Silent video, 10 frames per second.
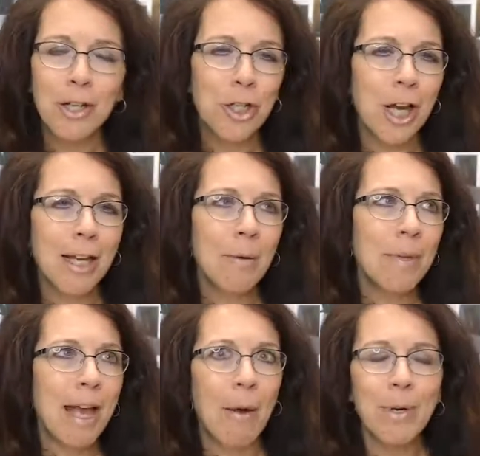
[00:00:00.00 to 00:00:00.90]
Check in
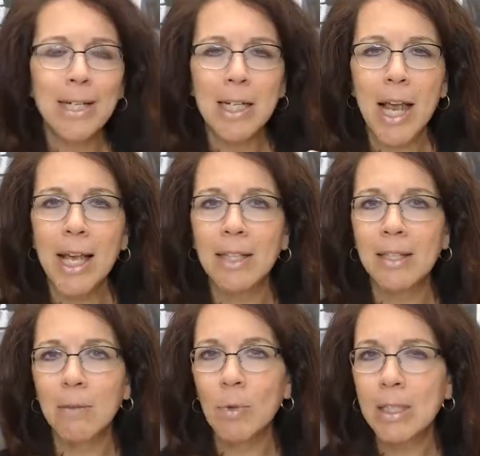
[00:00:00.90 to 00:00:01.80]
with how it
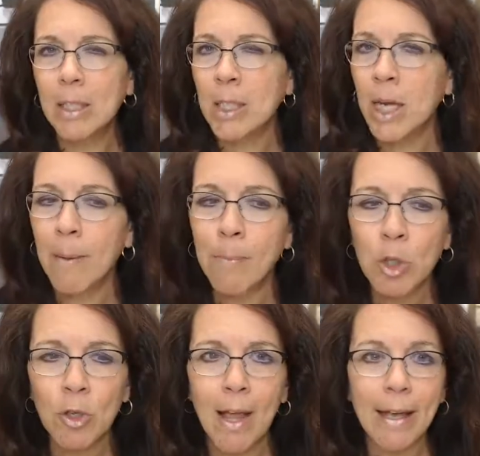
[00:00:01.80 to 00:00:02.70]
tastes and what's the
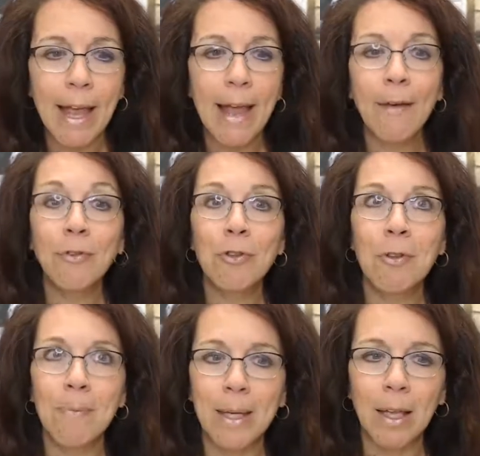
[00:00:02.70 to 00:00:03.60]
temperature like after
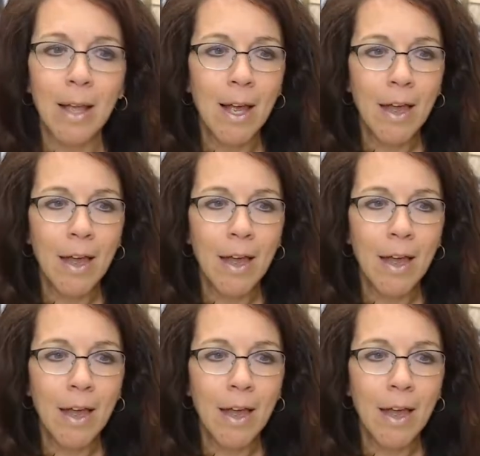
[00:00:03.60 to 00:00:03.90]
the meal.